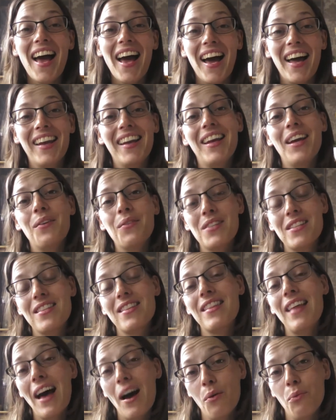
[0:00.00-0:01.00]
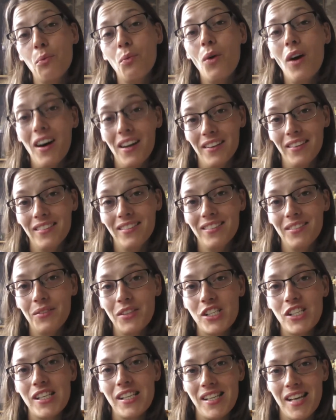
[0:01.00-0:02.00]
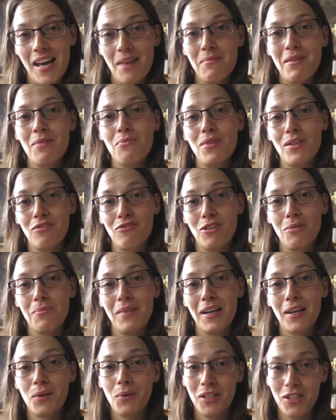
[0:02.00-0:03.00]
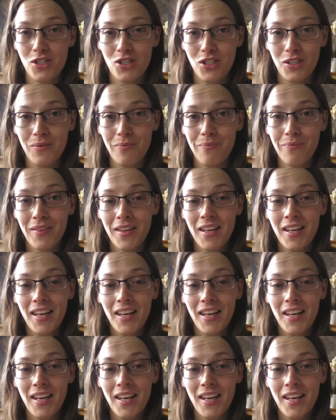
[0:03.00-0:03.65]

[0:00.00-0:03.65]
And it was that one which she came up with from that question.